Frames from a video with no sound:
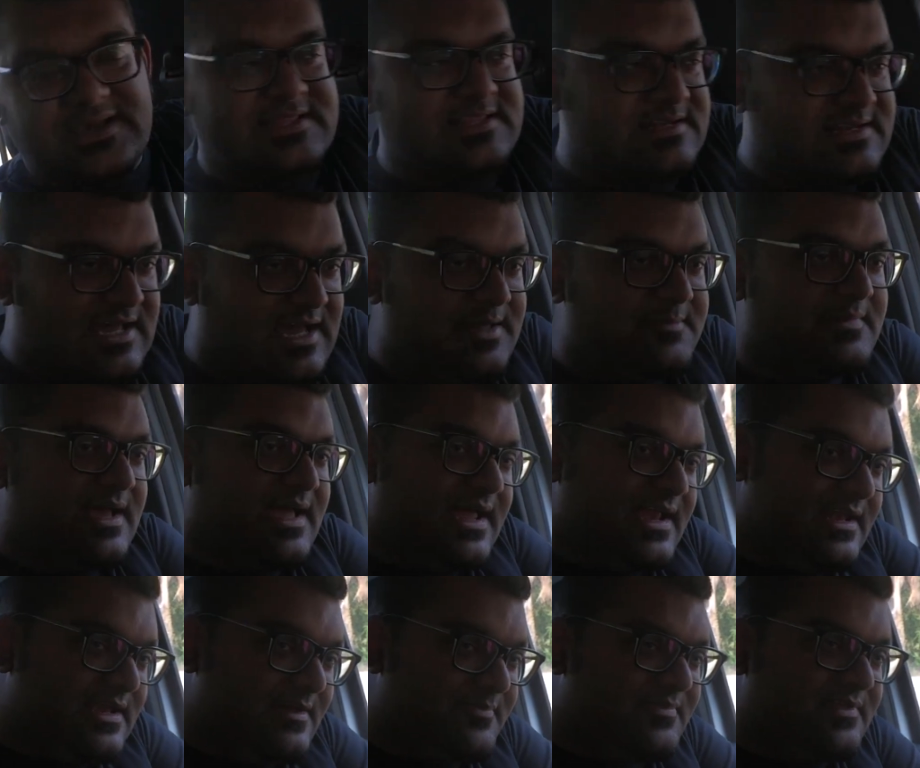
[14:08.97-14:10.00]
By the time I
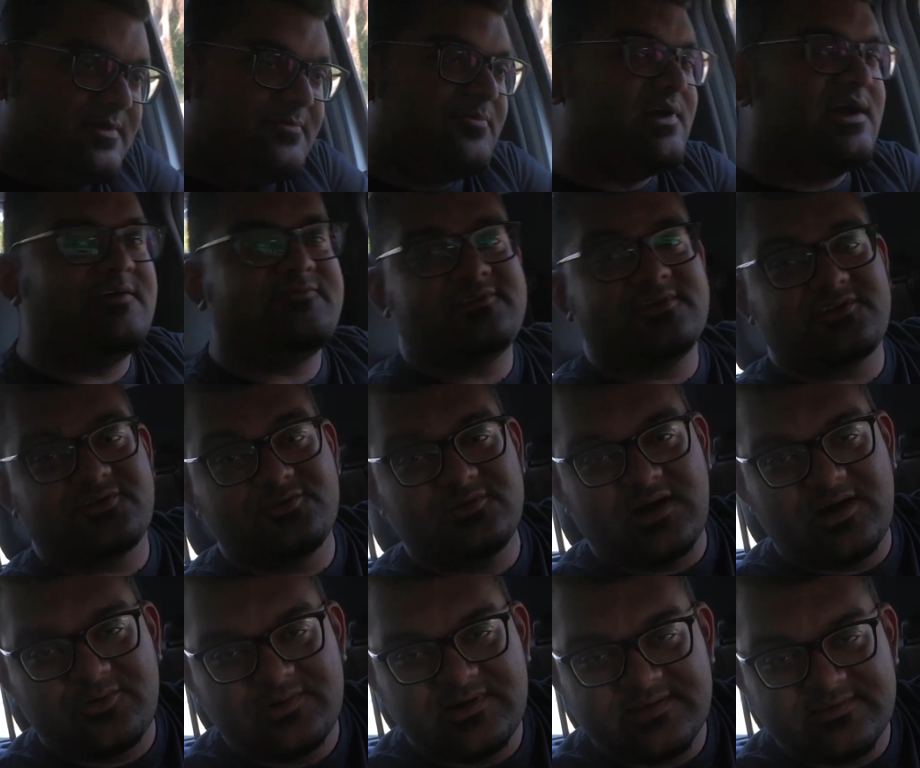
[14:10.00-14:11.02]
end up somewhere after
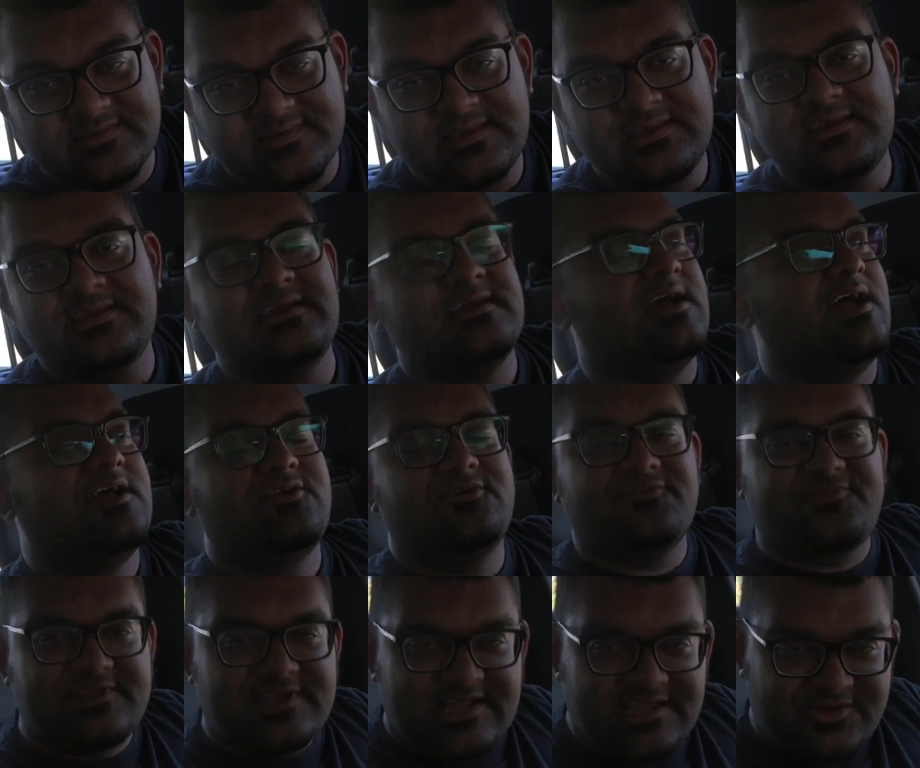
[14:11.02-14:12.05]
2 hours, I
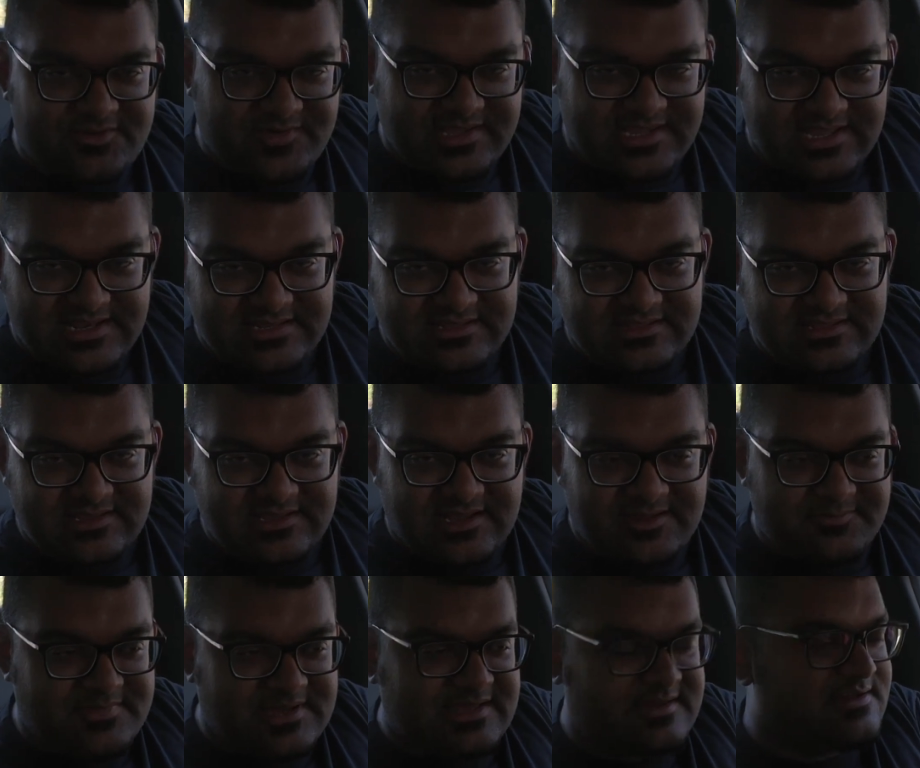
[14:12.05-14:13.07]
don't feel like doing anything.
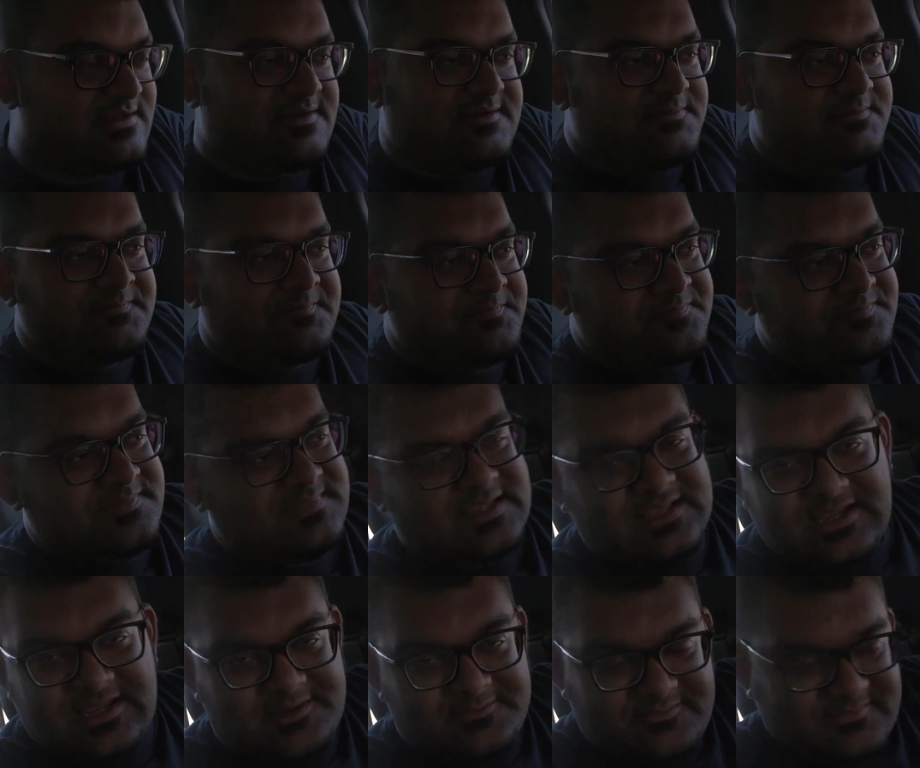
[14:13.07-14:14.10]
I'm like
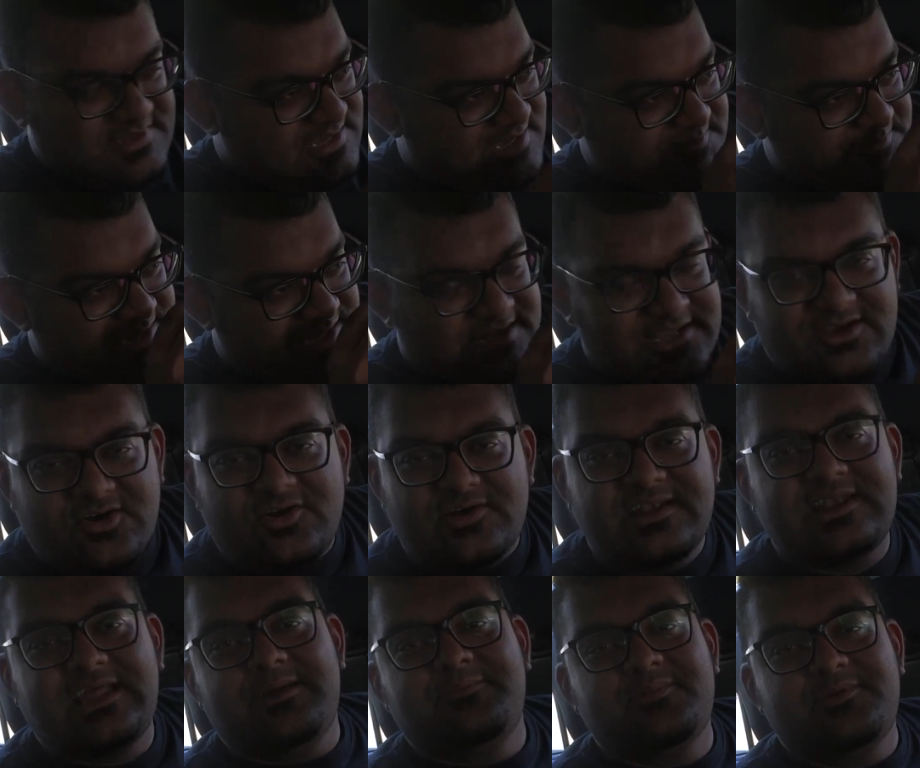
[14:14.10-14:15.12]
a
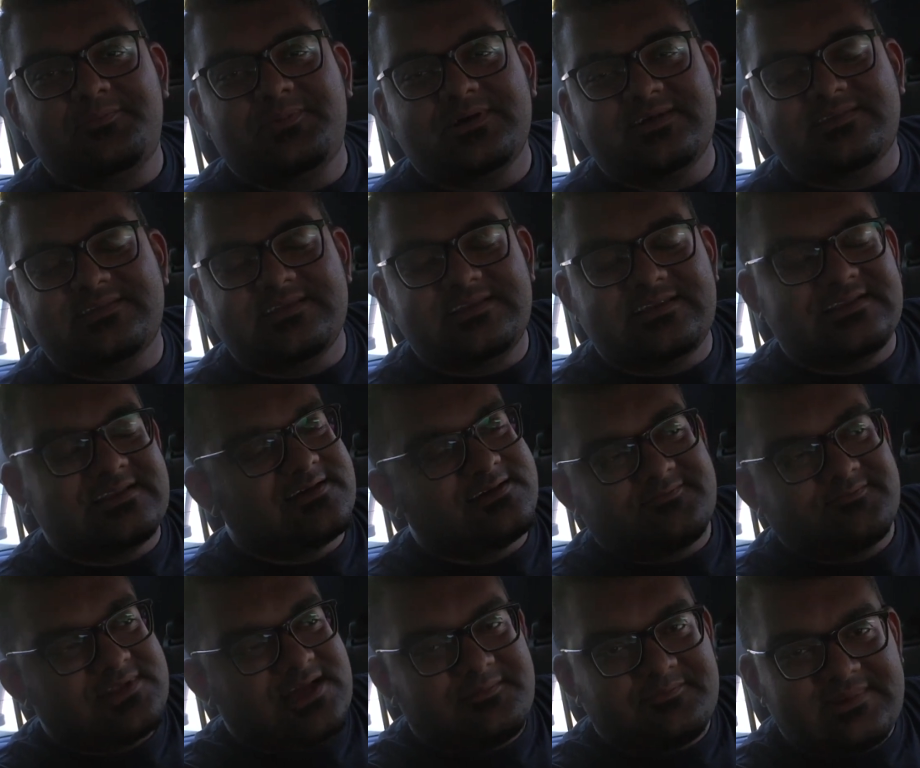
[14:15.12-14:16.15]
condemned
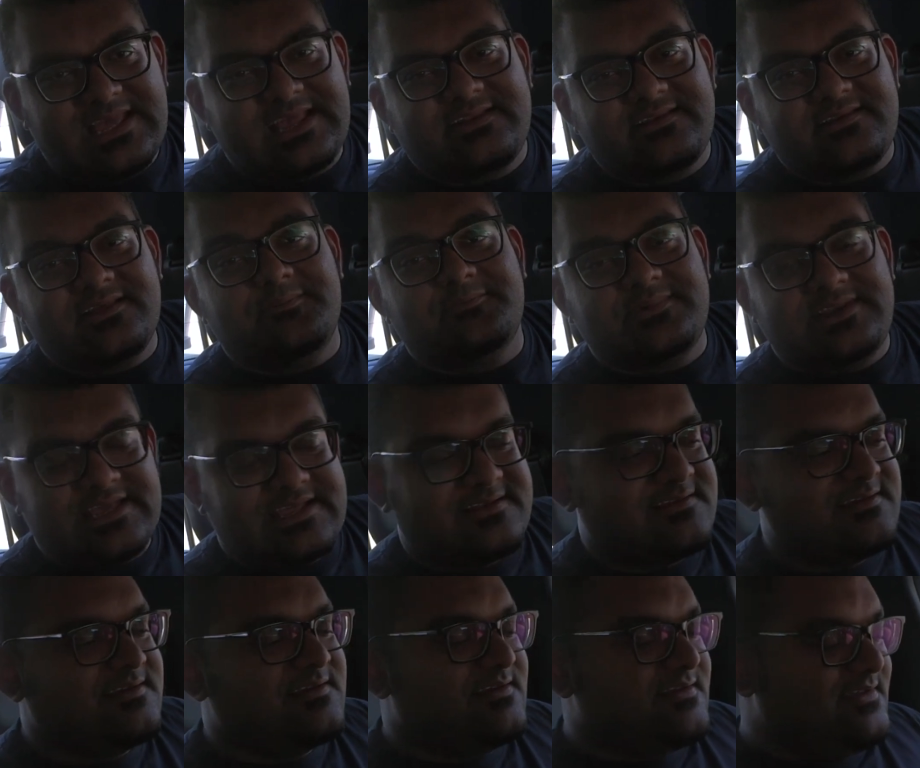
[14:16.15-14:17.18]
person. I'm dead.
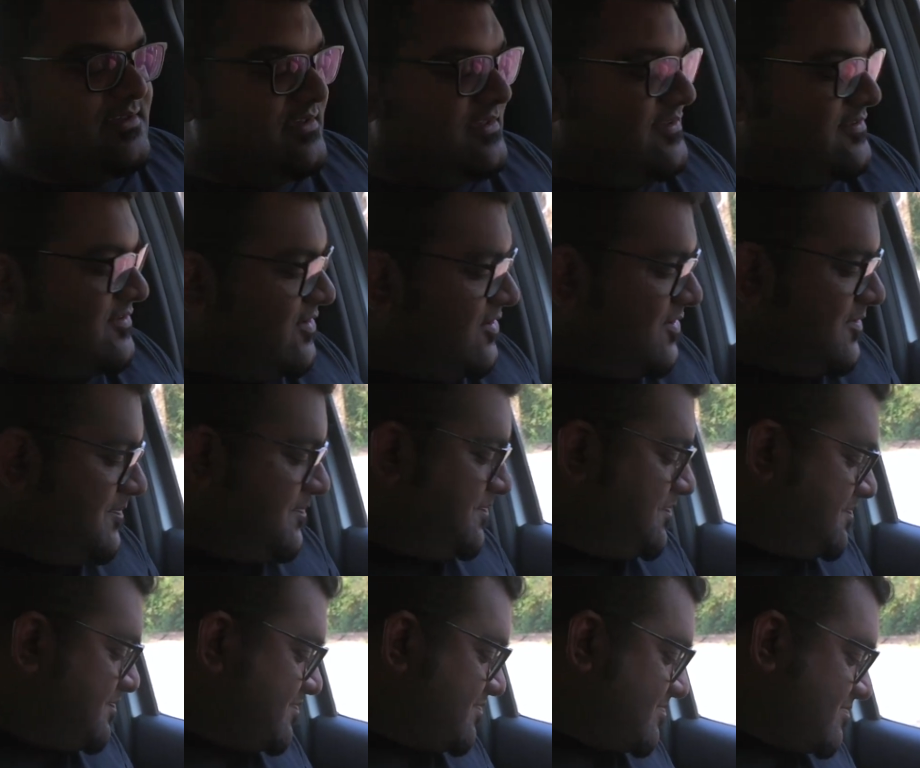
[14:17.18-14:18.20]
So
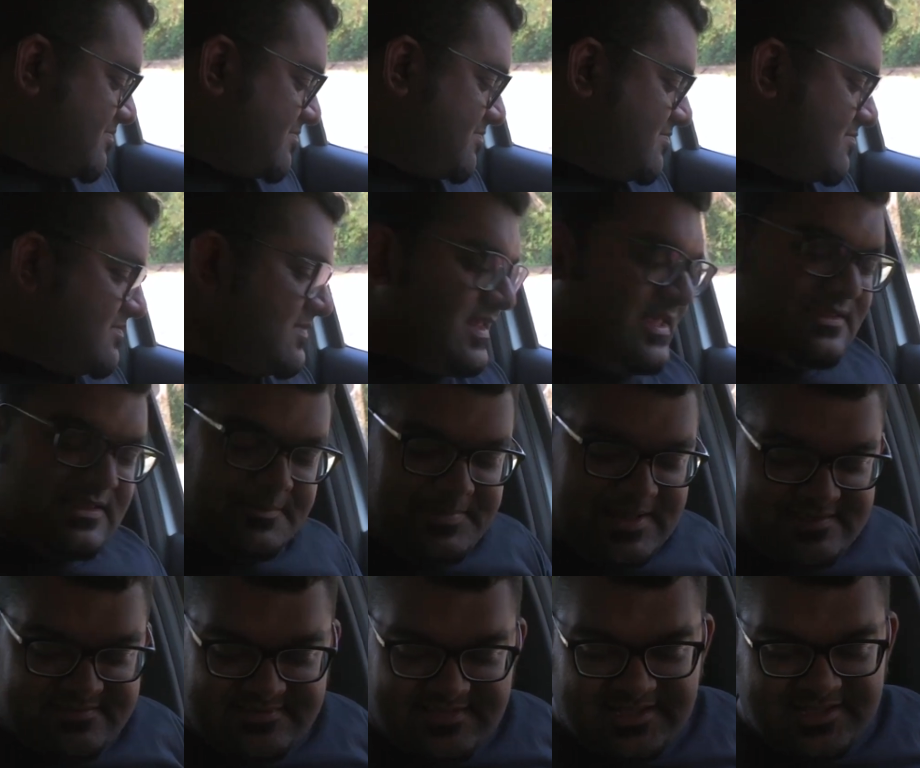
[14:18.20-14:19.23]
the
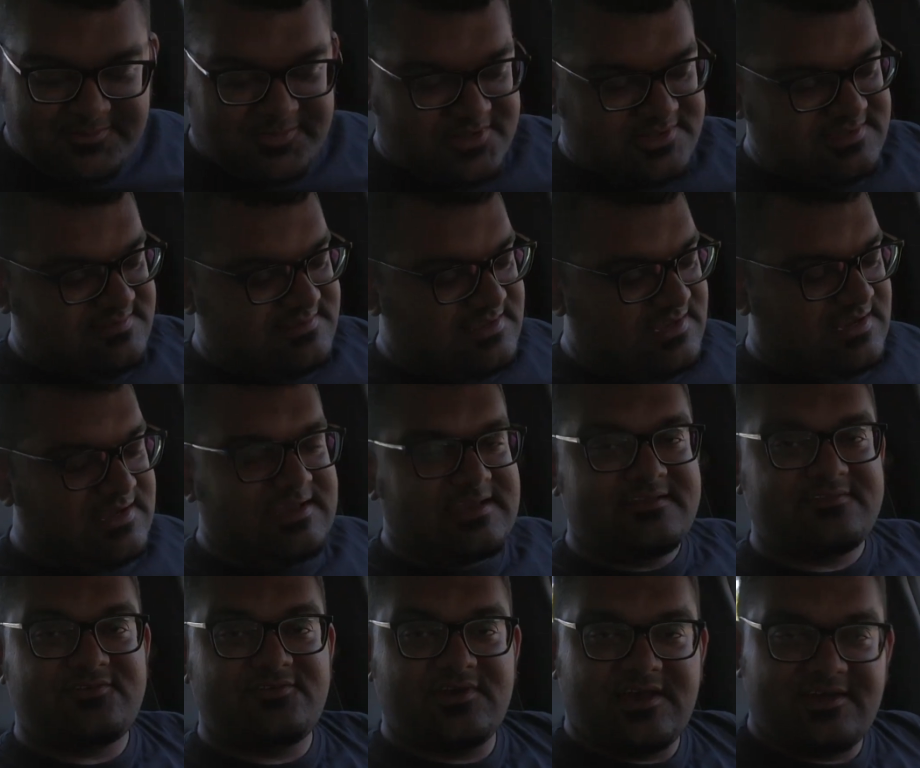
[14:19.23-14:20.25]
best thing about this car
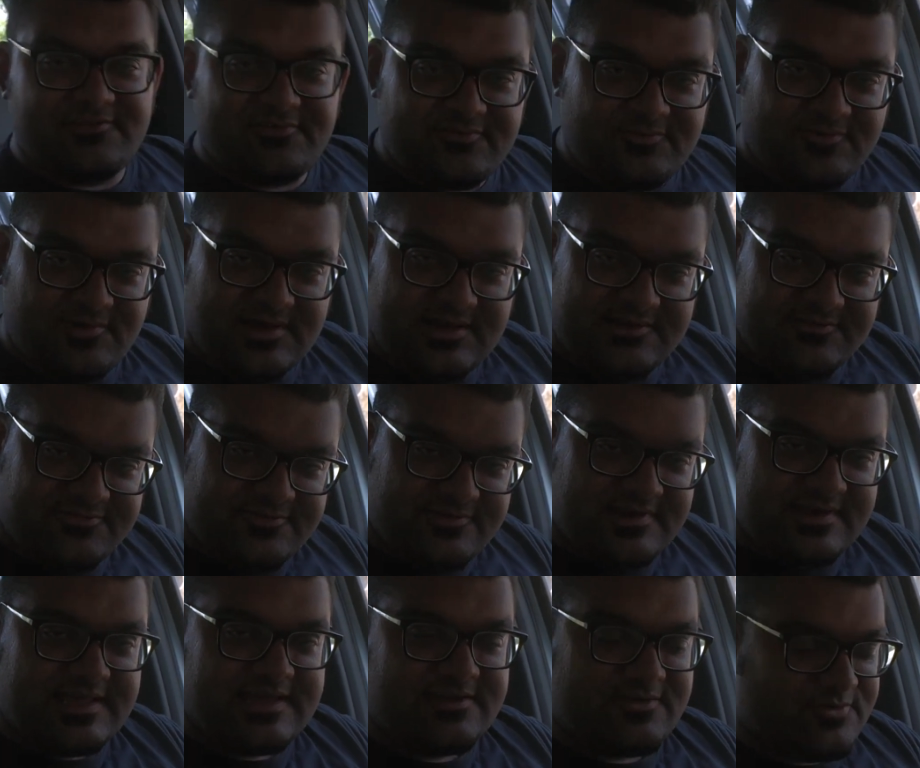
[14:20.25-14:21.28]
is you have
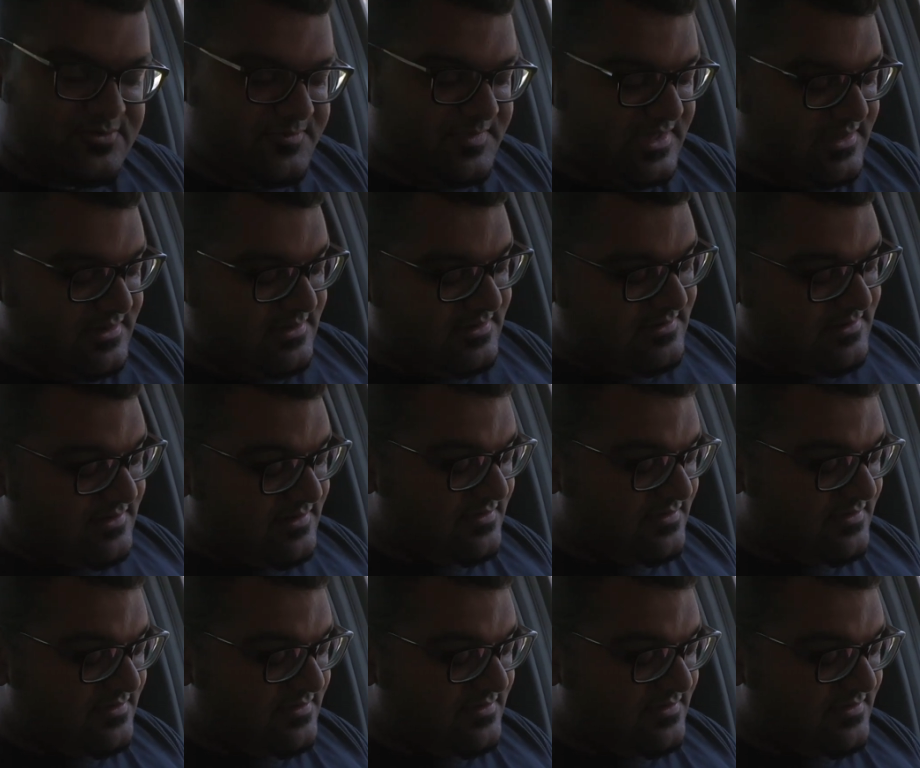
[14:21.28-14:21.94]
wonderful leg room here.